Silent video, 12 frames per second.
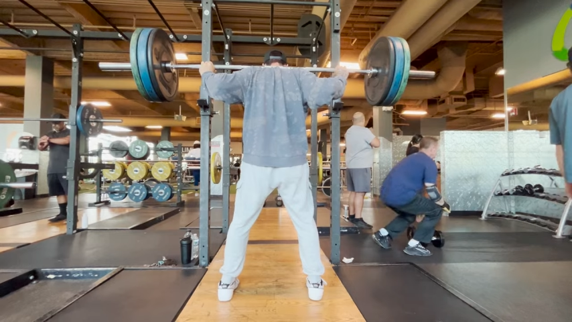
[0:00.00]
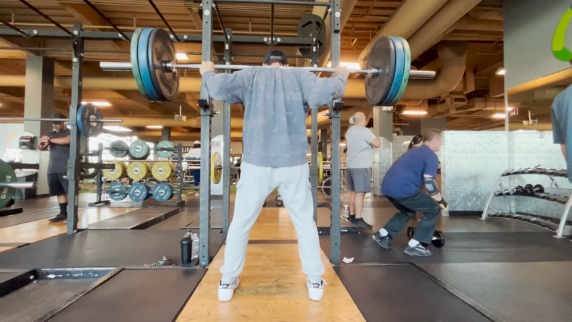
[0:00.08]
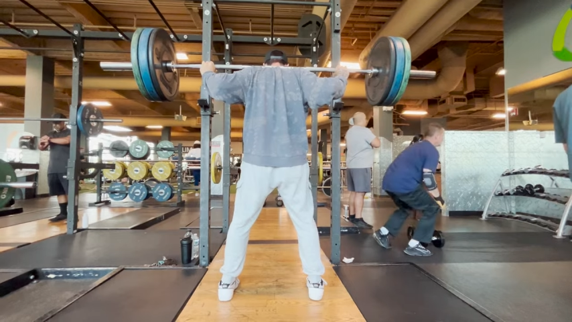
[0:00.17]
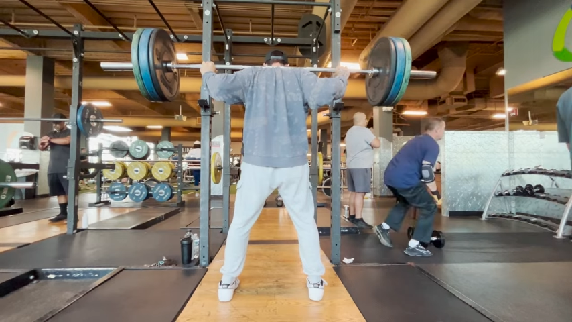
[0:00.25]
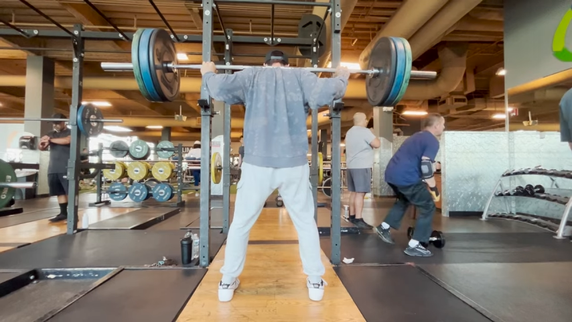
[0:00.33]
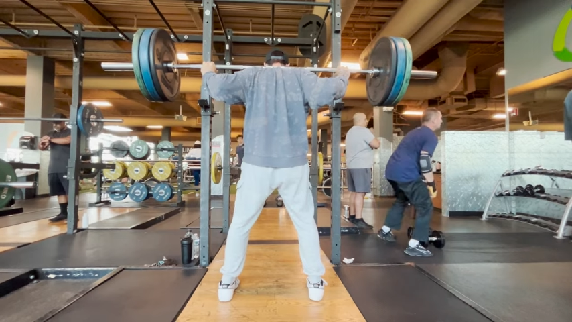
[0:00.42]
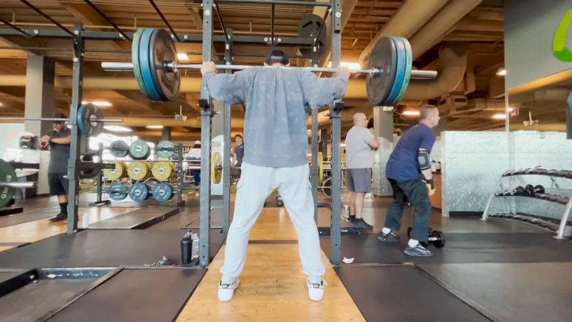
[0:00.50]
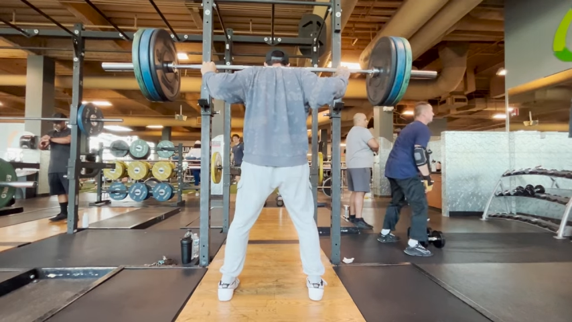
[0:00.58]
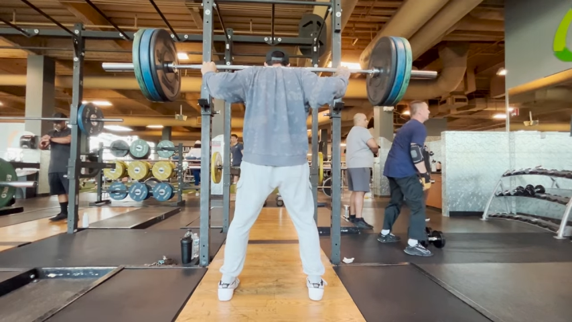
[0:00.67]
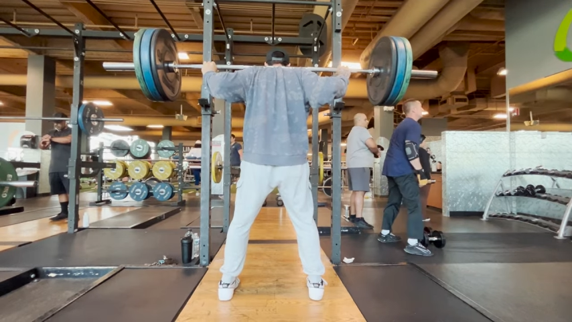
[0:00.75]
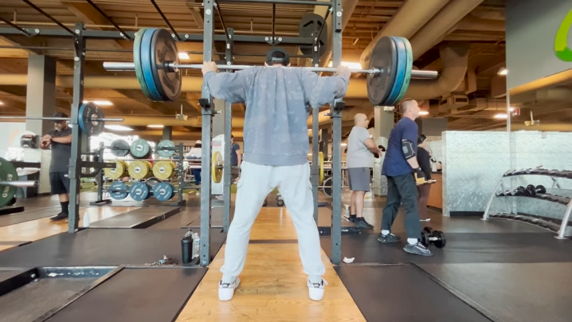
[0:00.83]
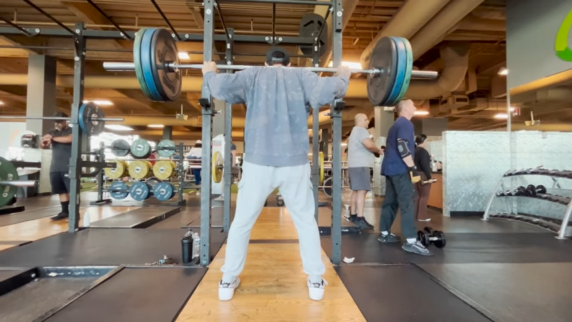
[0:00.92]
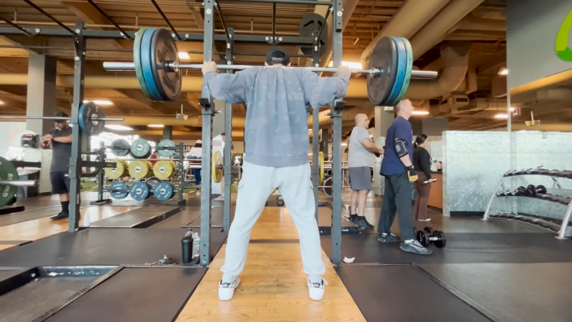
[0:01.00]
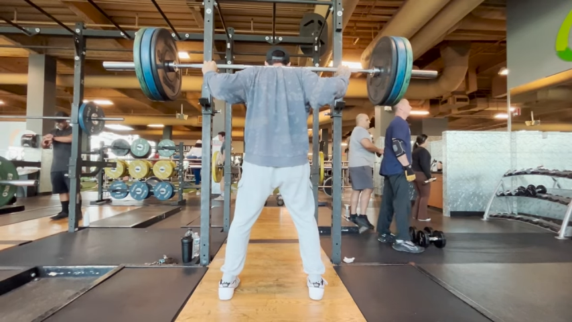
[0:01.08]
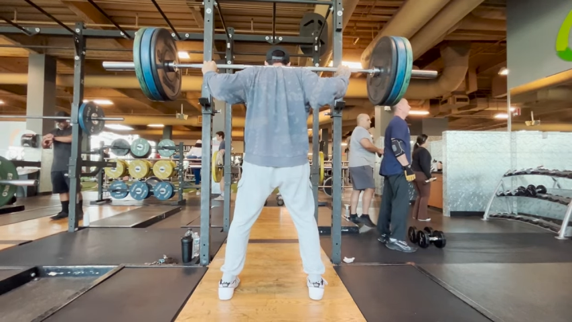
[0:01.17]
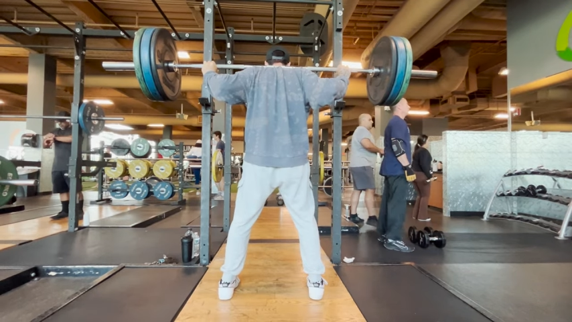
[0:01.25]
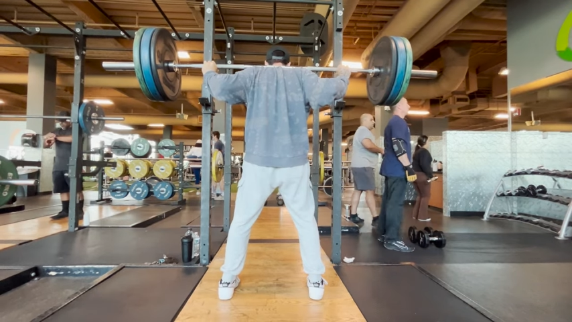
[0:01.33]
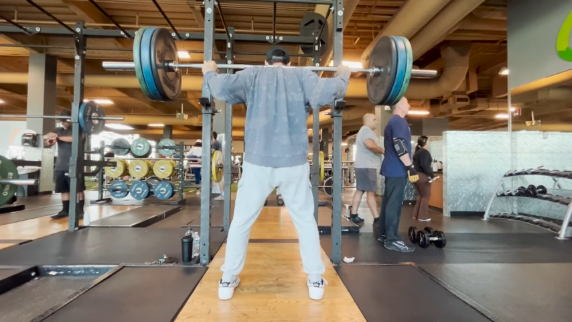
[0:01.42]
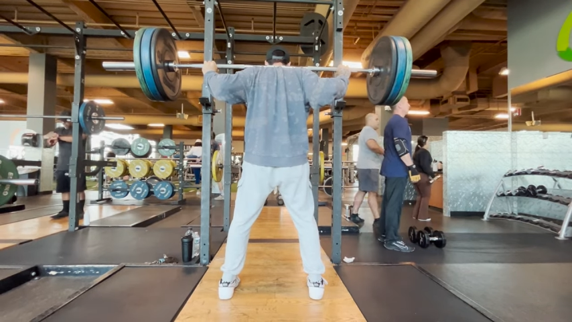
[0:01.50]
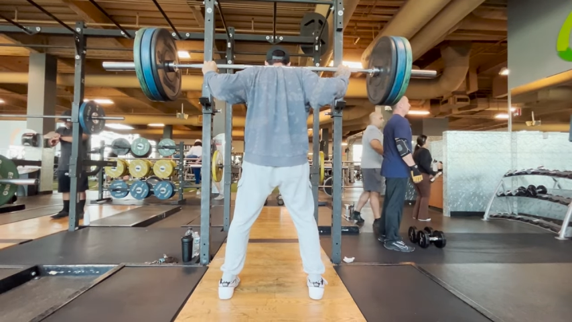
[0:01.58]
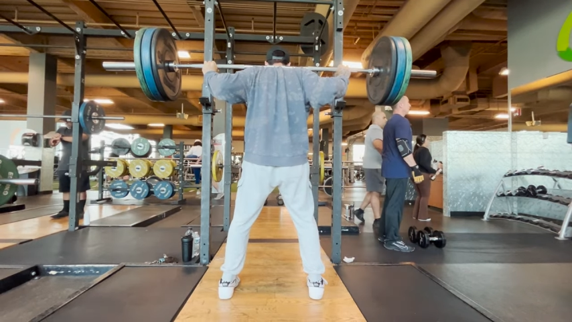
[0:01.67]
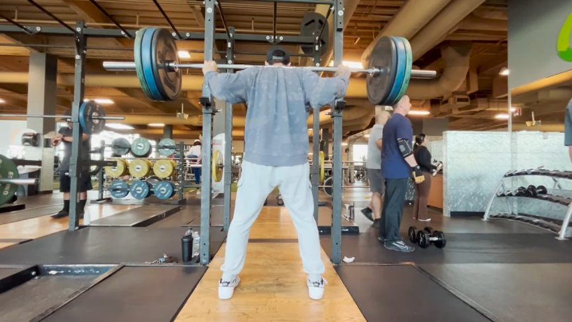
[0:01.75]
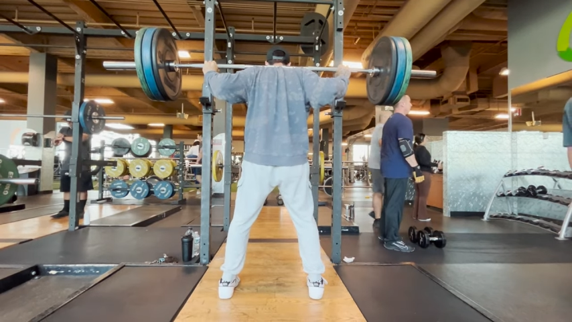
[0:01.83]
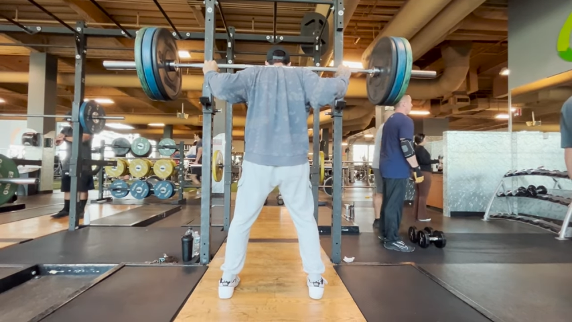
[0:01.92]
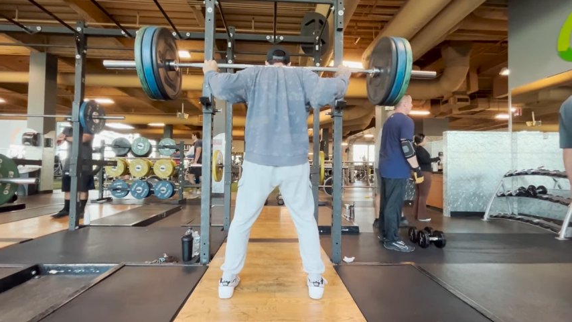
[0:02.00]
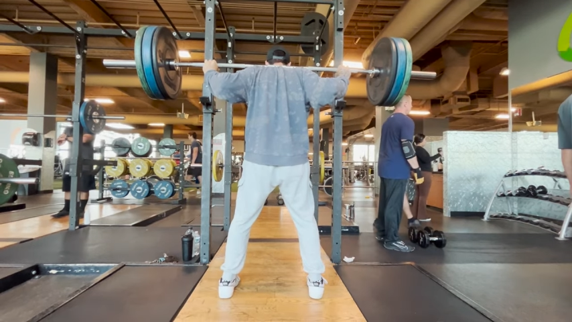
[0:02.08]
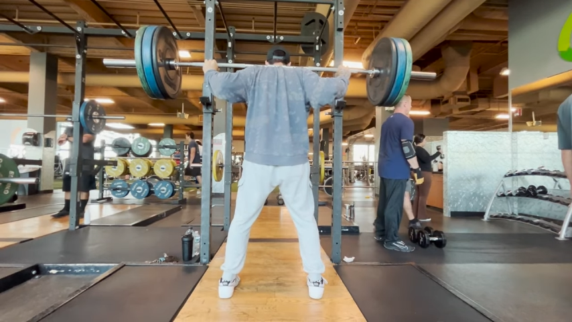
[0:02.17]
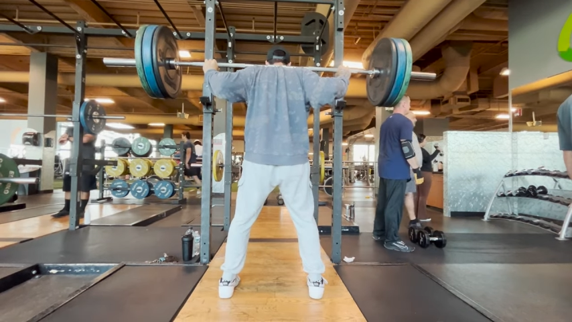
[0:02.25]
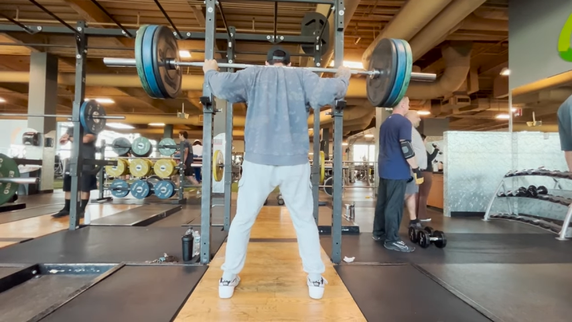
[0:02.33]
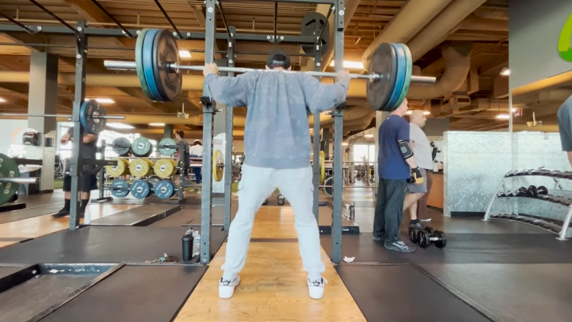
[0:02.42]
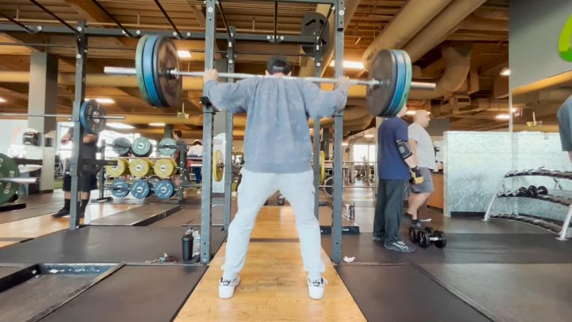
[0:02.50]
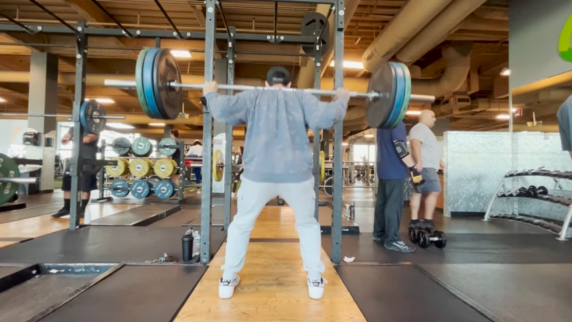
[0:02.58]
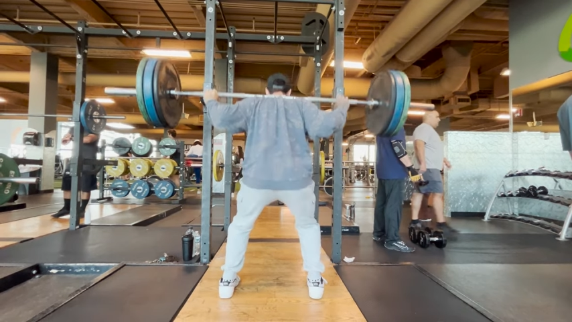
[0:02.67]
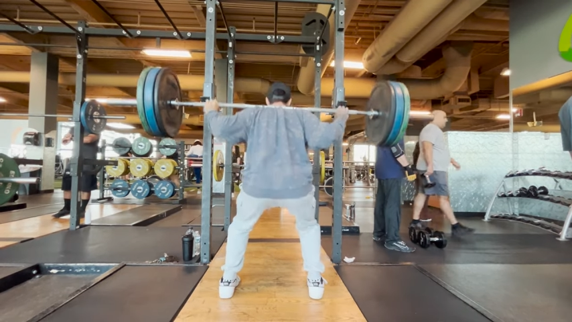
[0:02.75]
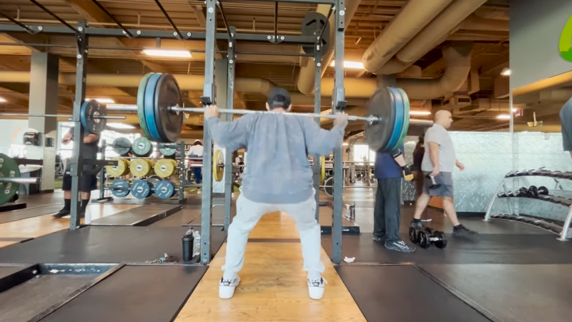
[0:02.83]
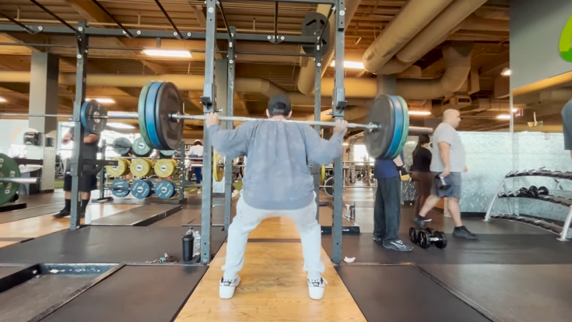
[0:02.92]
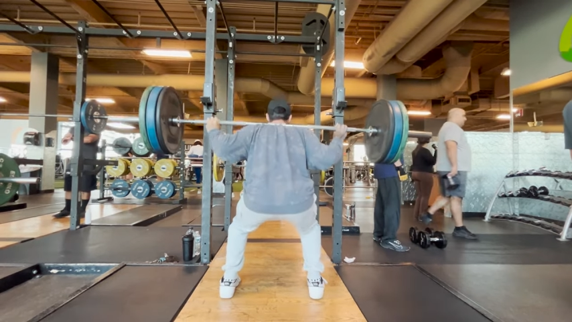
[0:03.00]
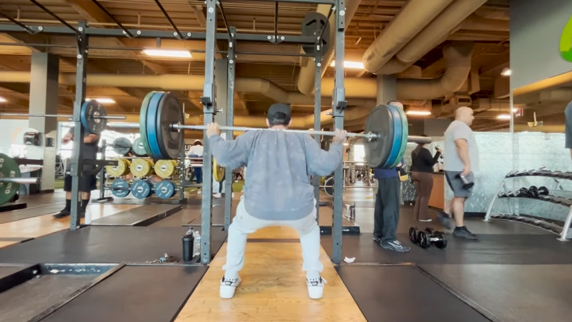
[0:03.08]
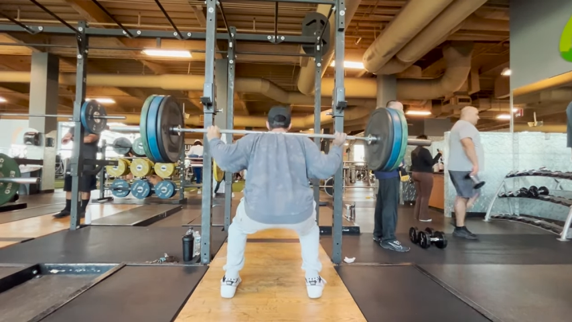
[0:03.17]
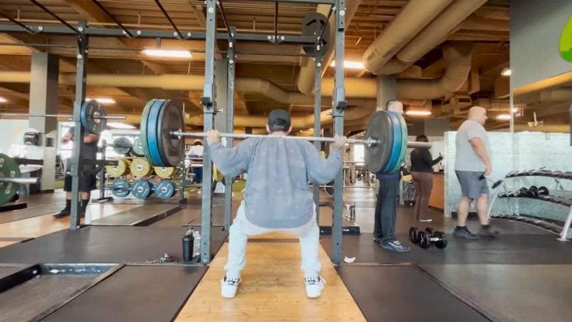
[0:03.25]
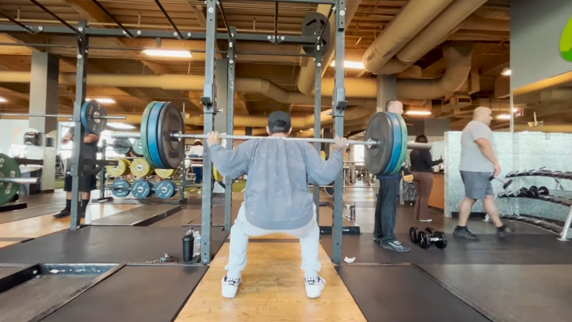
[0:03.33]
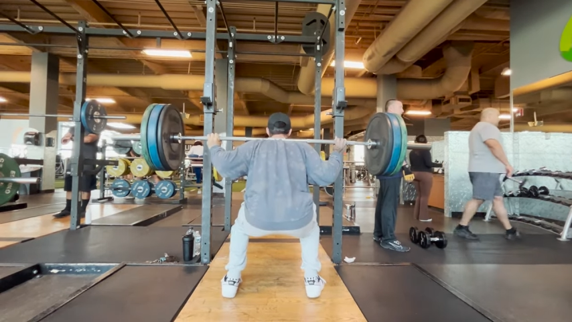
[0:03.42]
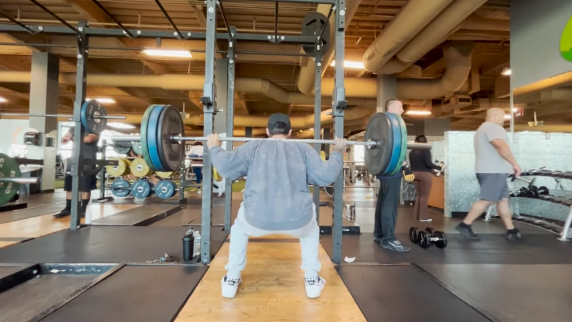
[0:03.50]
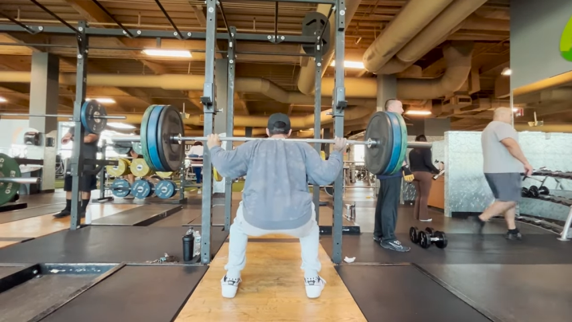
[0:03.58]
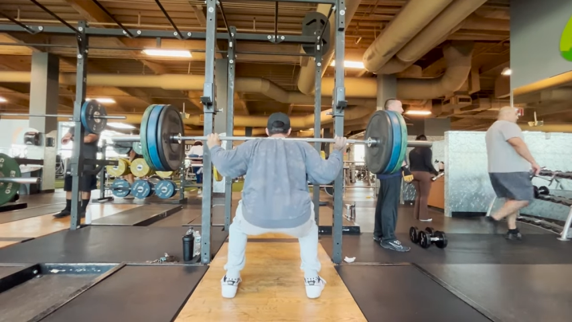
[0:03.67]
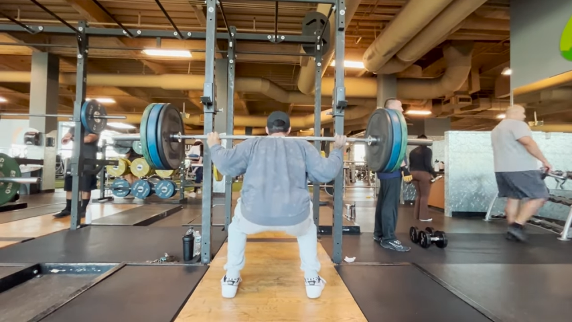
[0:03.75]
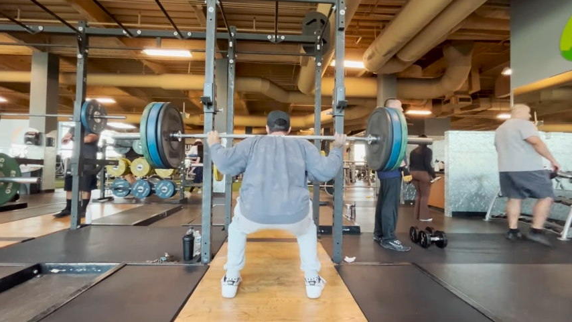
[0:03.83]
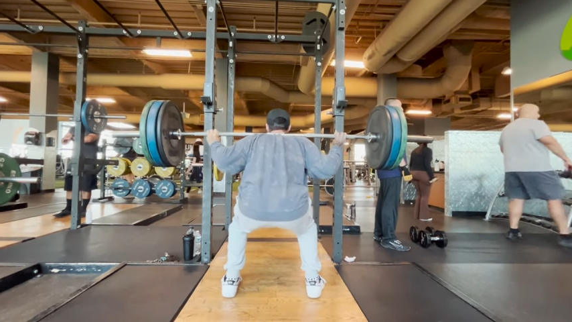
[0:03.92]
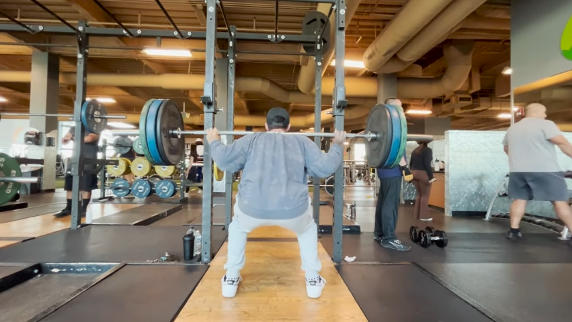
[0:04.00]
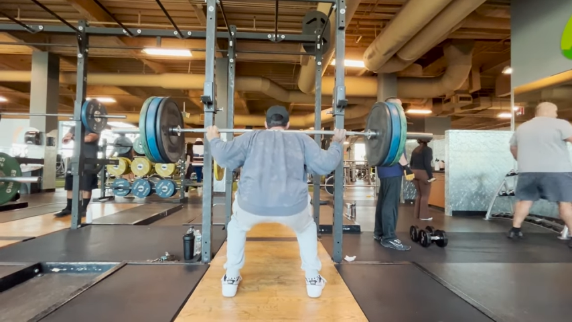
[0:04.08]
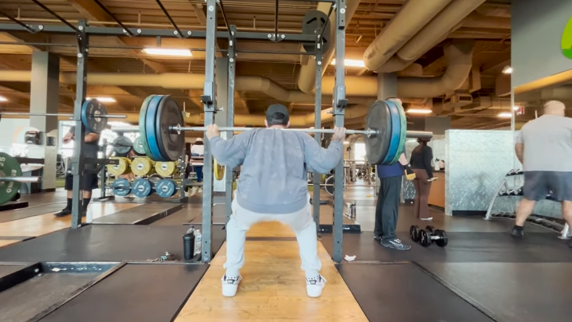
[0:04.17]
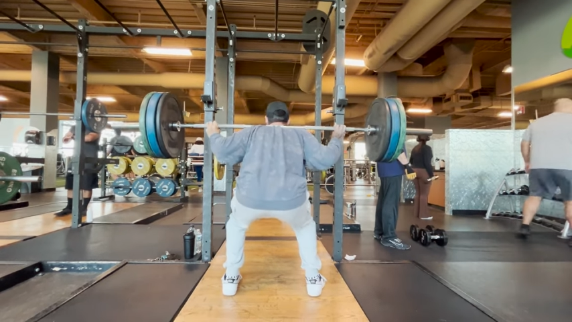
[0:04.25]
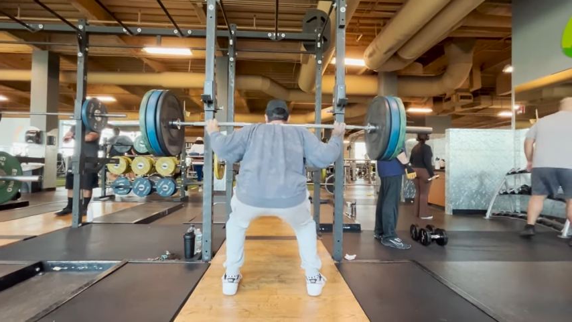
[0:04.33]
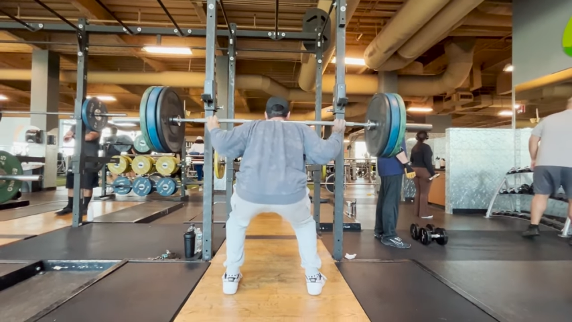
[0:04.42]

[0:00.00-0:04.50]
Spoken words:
No face is visible, so there are no lips to read.